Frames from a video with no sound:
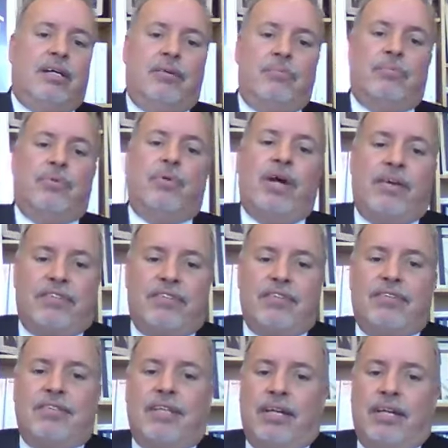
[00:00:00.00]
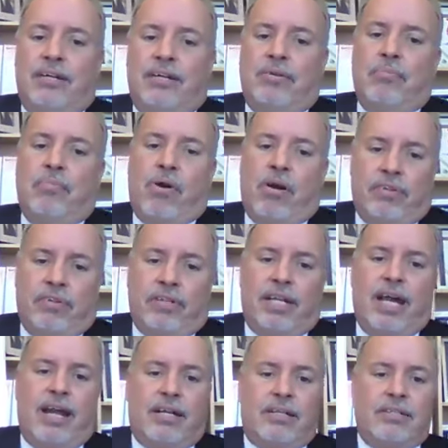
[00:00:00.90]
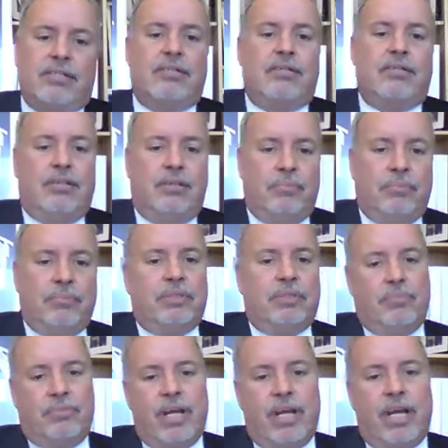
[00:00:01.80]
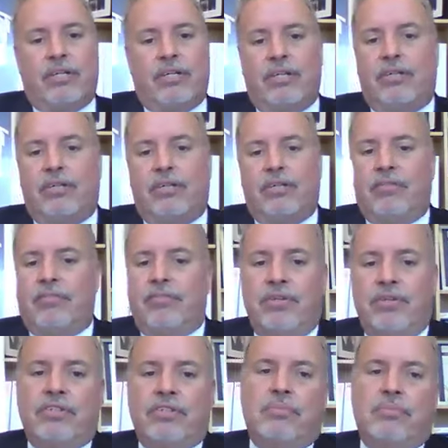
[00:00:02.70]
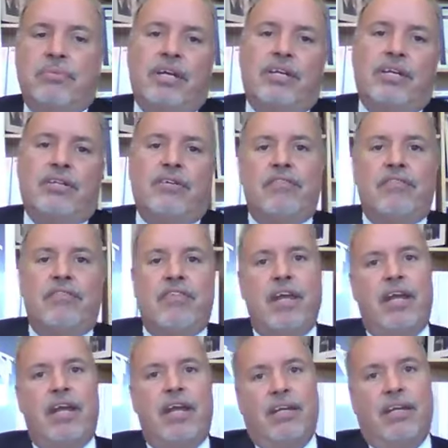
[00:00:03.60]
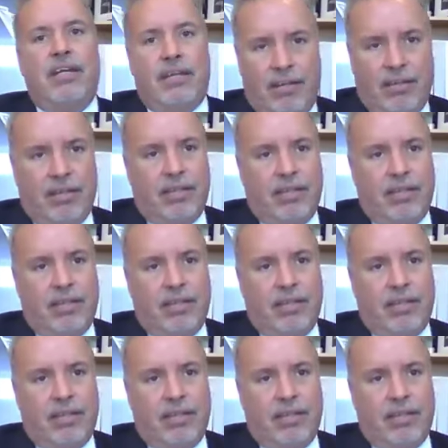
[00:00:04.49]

You have to state it in more relaxed terms. Objection confusing, objection vague.